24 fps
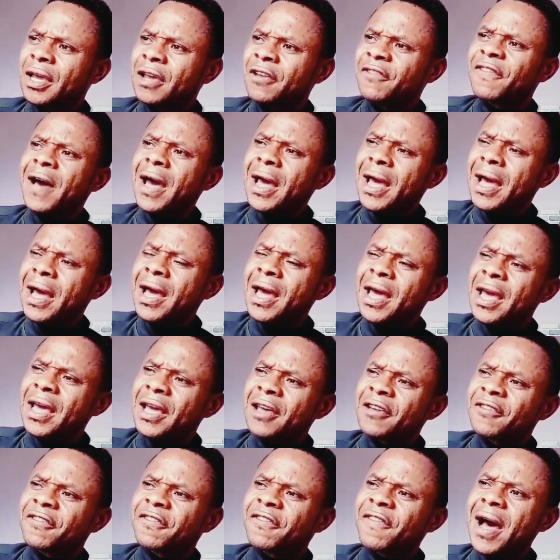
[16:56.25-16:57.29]
If
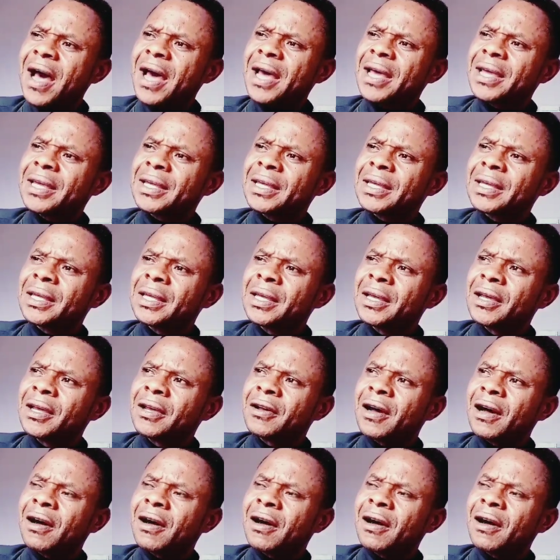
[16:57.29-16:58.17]
I